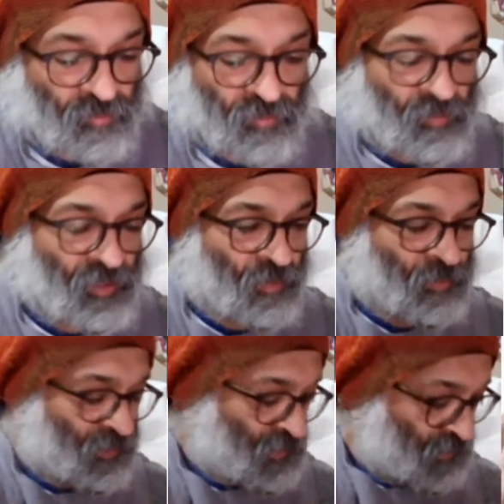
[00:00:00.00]
maybe I
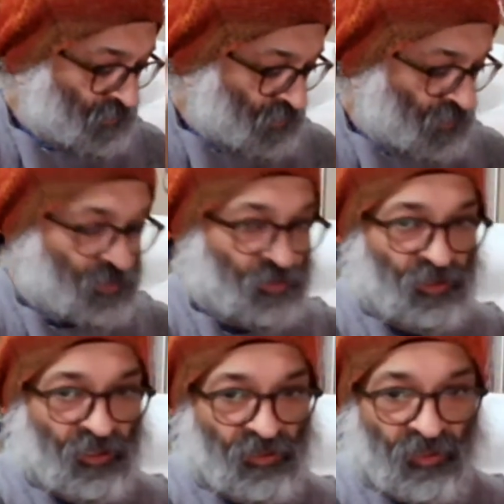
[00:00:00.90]
might even need to
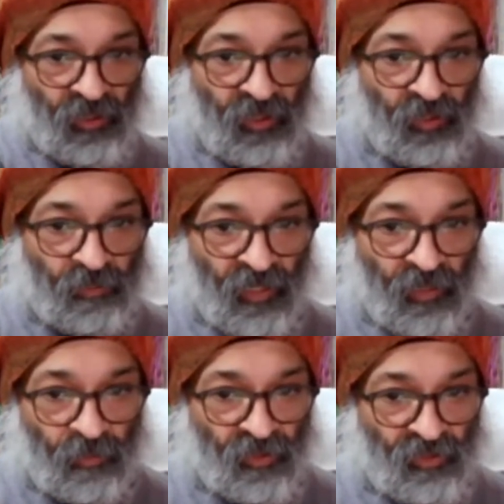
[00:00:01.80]
change the green
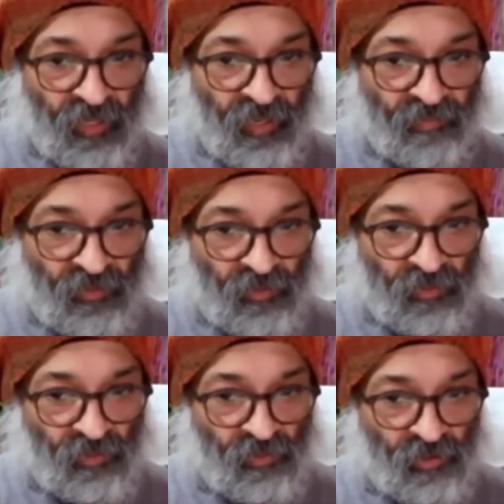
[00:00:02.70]
band because I haven't
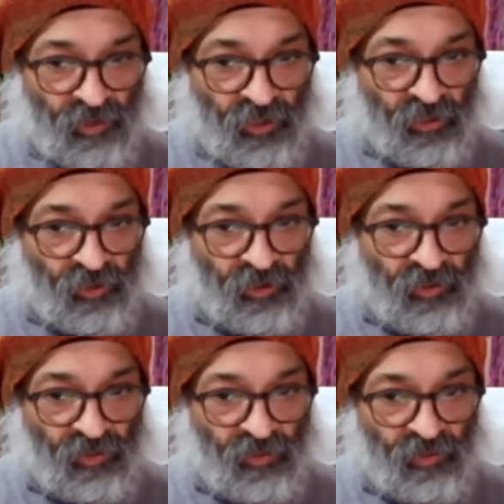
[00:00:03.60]
changed
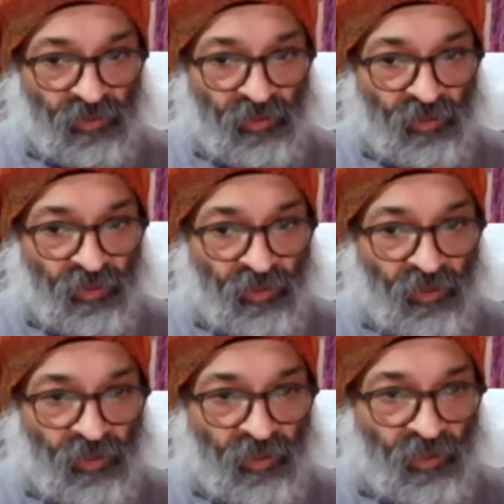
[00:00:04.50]
it.
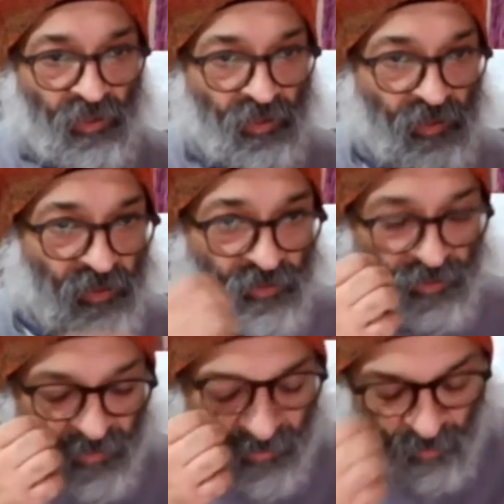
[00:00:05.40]

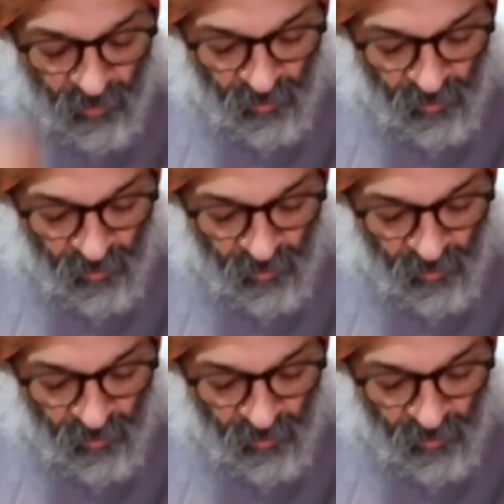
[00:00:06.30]
So that could